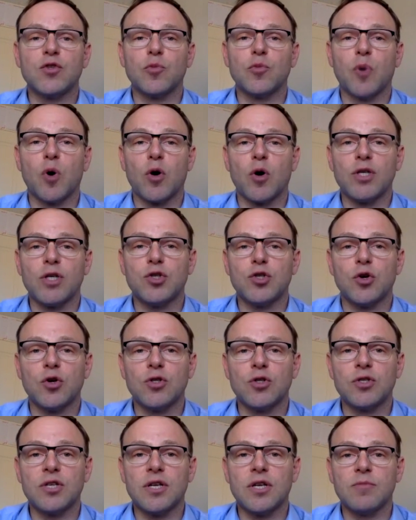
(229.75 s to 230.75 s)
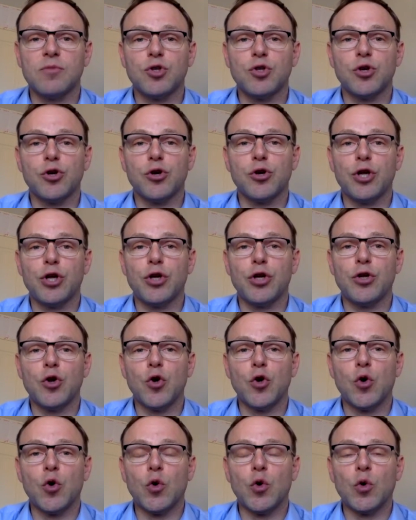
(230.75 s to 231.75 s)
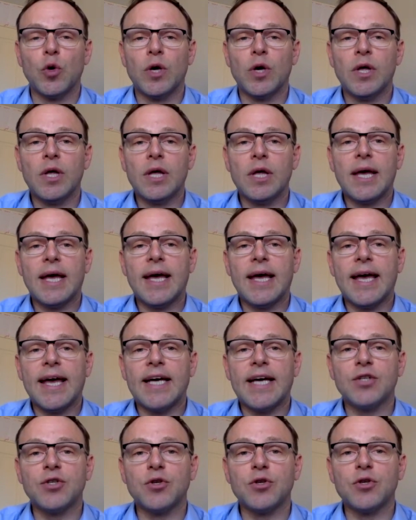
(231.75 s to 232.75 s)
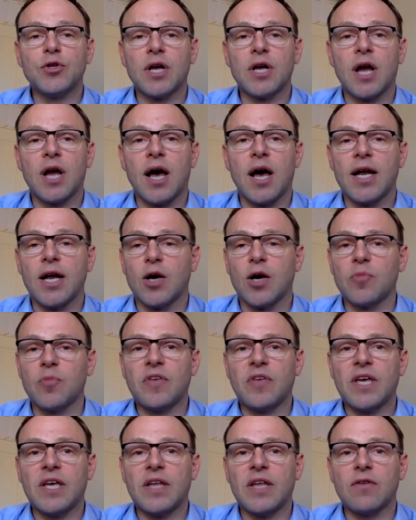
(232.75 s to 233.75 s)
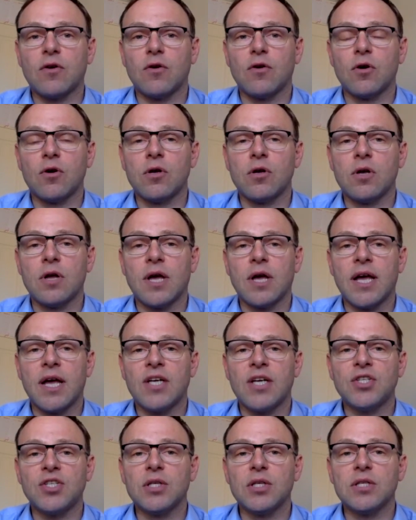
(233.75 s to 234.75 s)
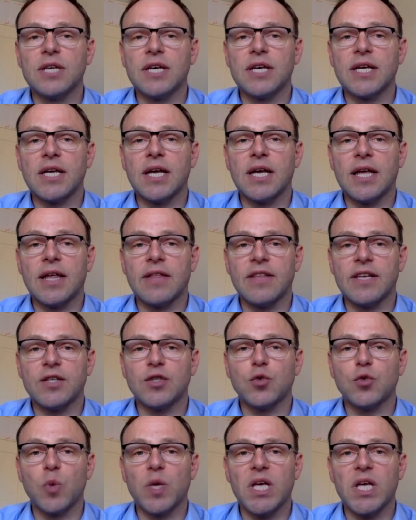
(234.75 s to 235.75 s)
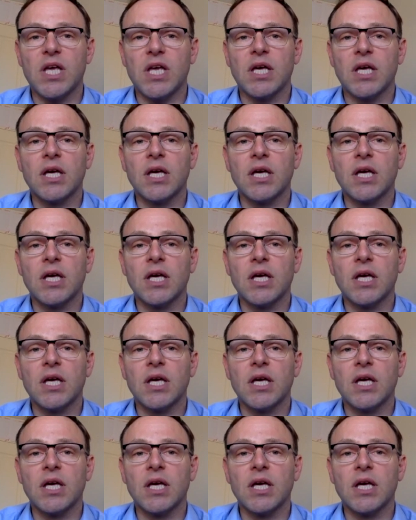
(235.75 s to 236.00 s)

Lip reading: So Boris Johnson, I'm sure you know, issued an update on shielding this week,